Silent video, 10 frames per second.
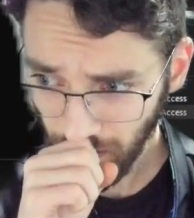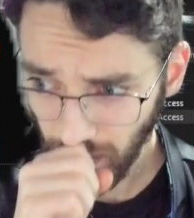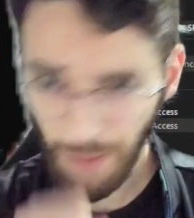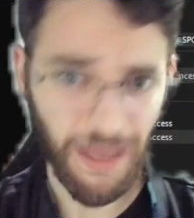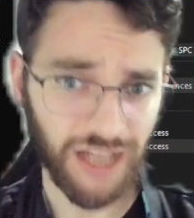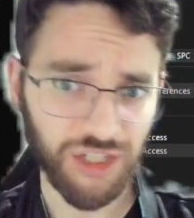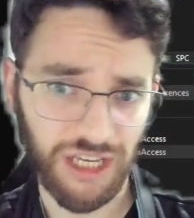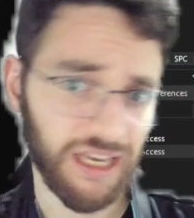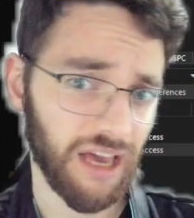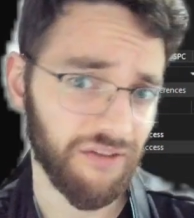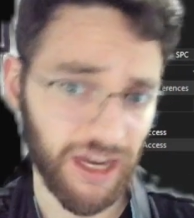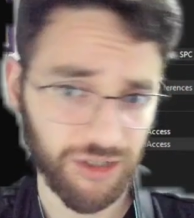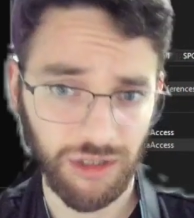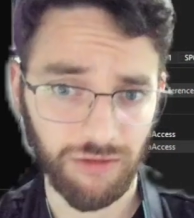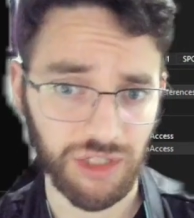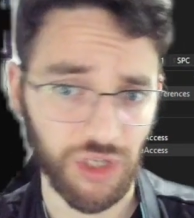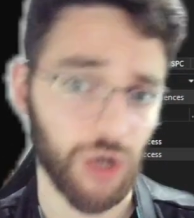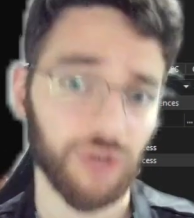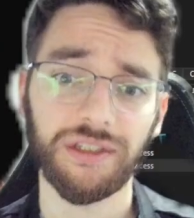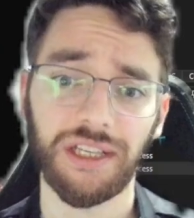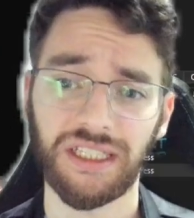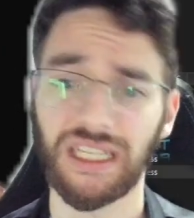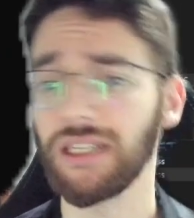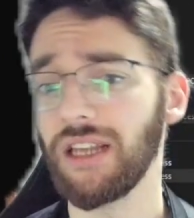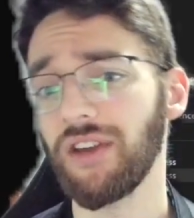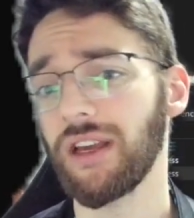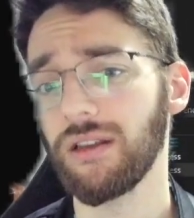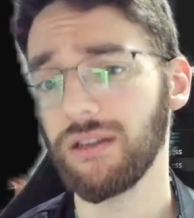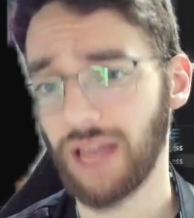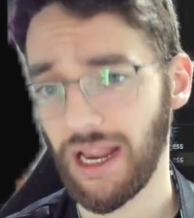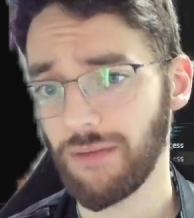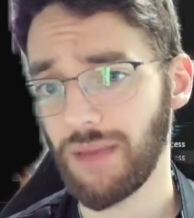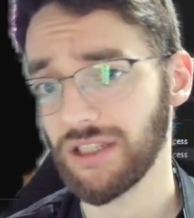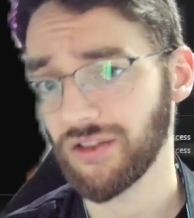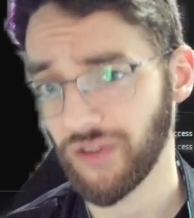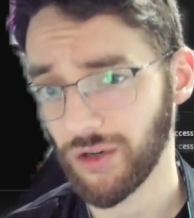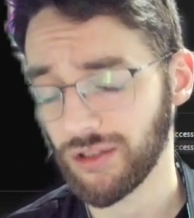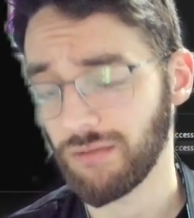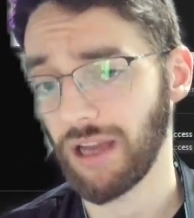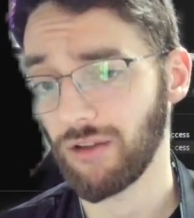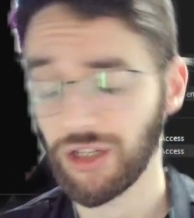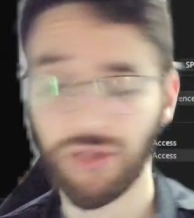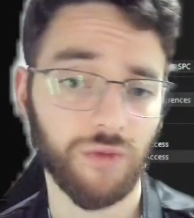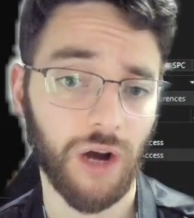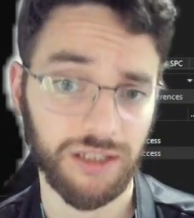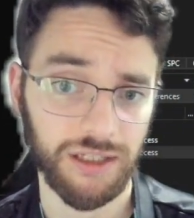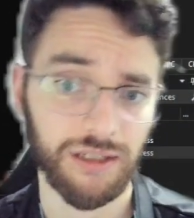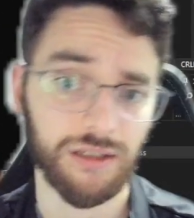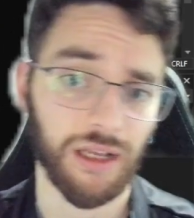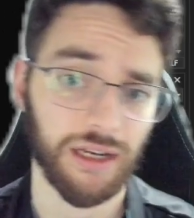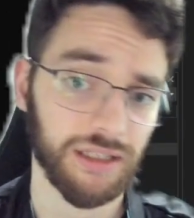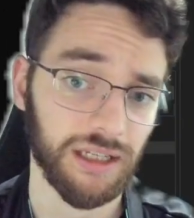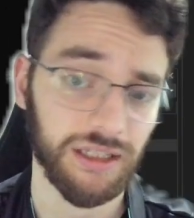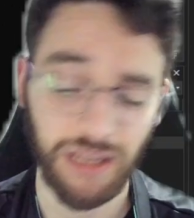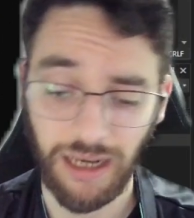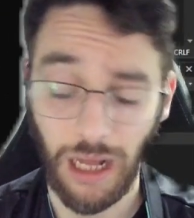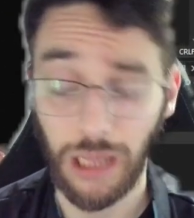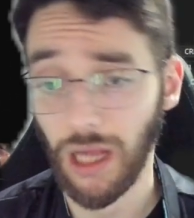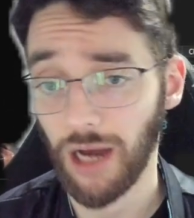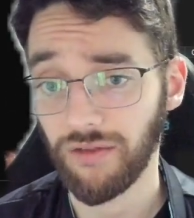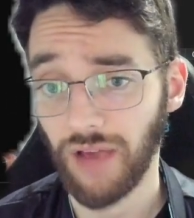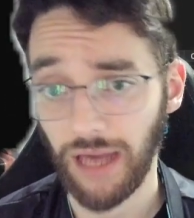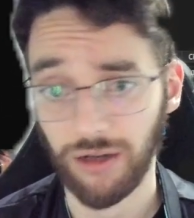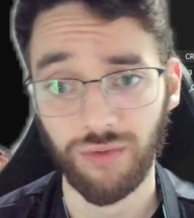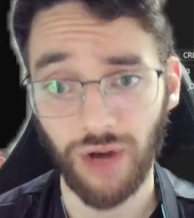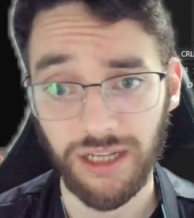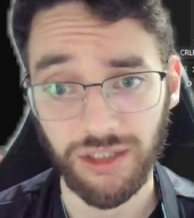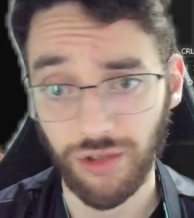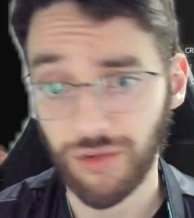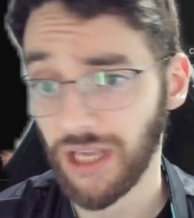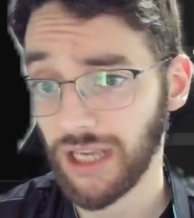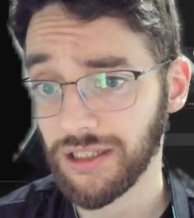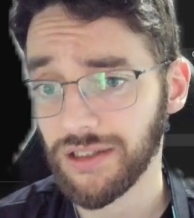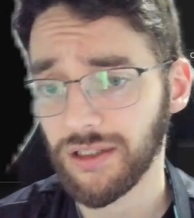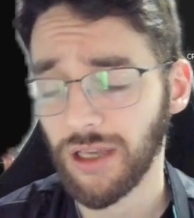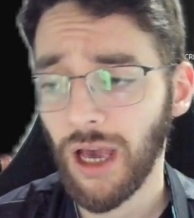MagicEF actually resolves significant database-first migration processes that exist in a lot of enterprise use cases.